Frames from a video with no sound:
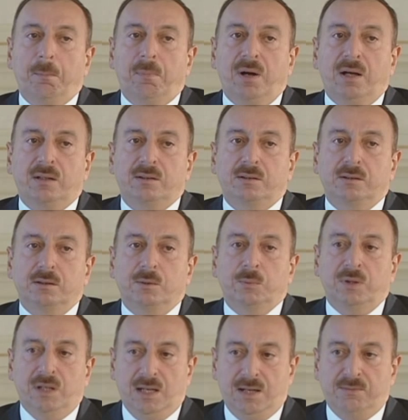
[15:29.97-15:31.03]
But
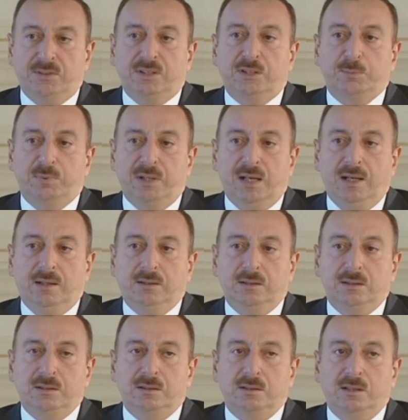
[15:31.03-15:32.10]
we have these
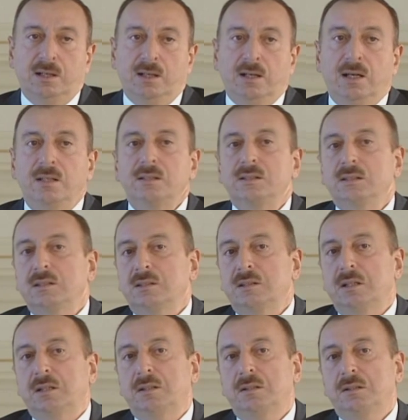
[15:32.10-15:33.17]
plans, and I think
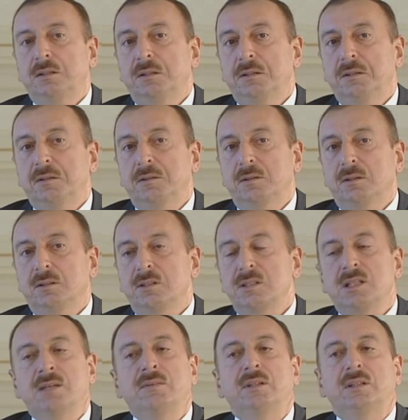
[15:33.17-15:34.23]
that in
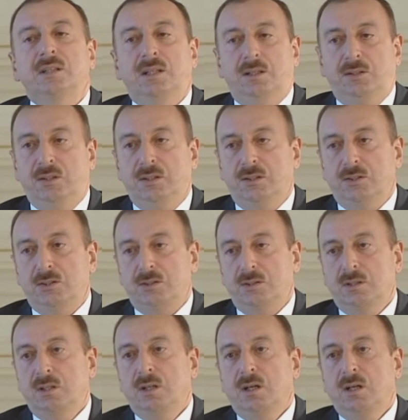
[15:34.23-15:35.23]
7-10 years,